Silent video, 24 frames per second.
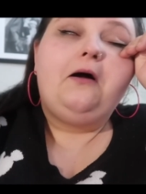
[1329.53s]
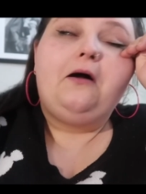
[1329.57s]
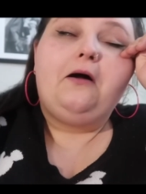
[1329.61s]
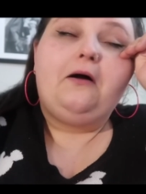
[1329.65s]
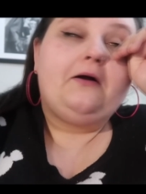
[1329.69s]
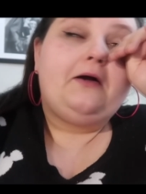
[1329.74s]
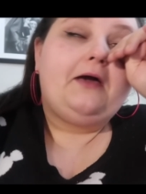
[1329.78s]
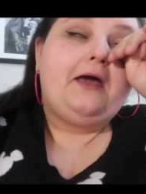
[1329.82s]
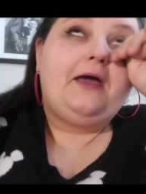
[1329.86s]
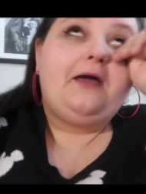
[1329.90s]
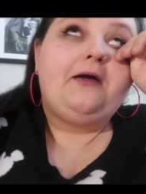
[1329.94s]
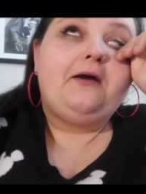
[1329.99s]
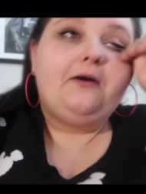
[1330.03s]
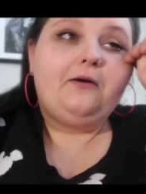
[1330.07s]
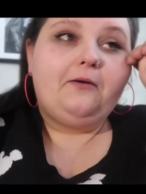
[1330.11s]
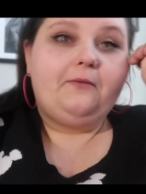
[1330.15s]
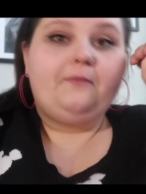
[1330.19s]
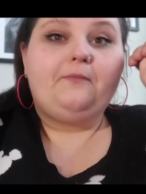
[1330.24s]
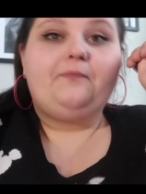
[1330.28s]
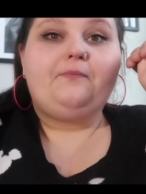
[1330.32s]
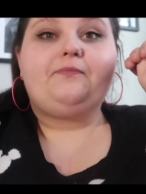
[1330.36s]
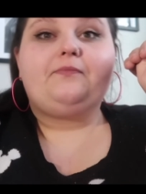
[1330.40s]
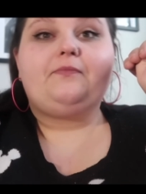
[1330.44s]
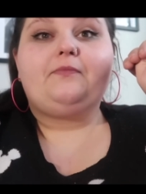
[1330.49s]
Okay,
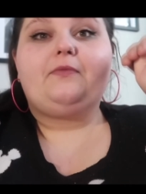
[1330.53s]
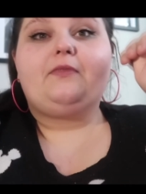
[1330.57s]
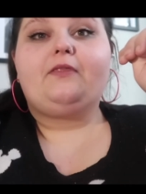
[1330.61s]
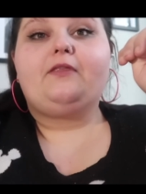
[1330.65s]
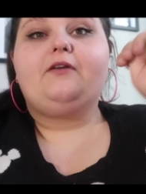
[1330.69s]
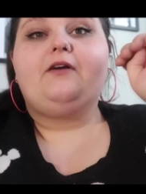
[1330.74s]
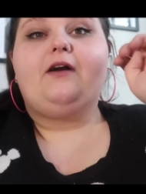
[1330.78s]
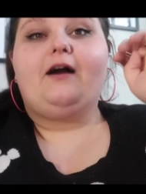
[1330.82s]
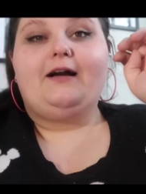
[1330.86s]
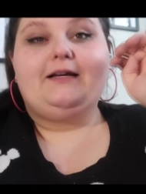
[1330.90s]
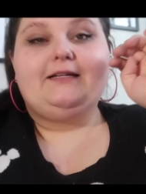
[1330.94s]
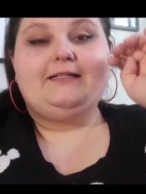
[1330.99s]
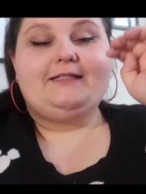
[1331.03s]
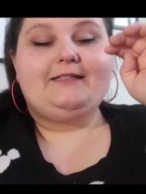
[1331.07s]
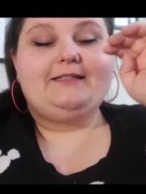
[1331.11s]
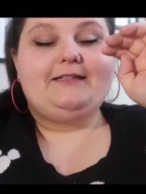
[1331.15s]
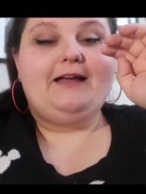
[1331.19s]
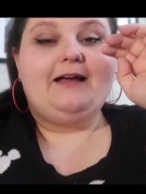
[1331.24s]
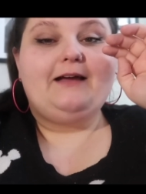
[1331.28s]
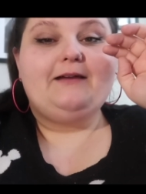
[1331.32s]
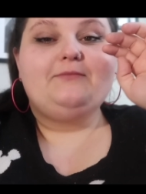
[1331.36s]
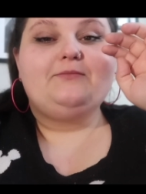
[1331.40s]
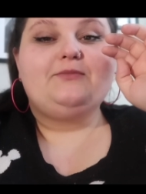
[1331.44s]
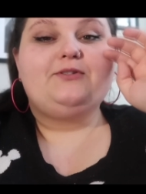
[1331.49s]
you guys,
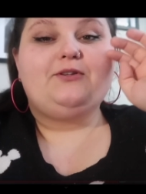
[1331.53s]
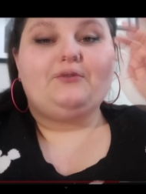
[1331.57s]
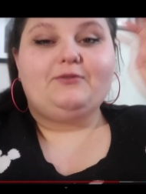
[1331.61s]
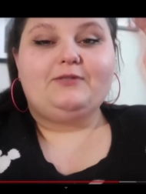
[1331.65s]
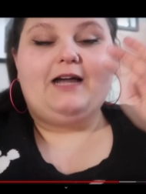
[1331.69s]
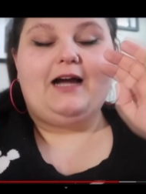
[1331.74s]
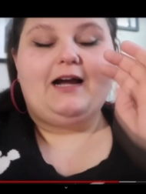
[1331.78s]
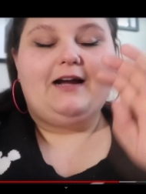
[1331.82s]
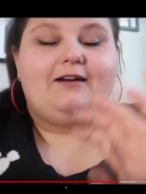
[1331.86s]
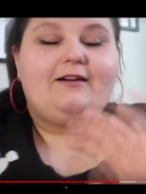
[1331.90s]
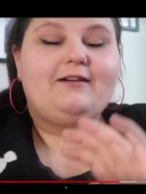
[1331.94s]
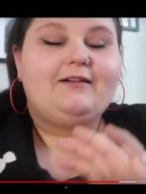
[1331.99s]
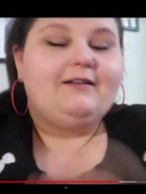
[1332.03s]
I'm so tired.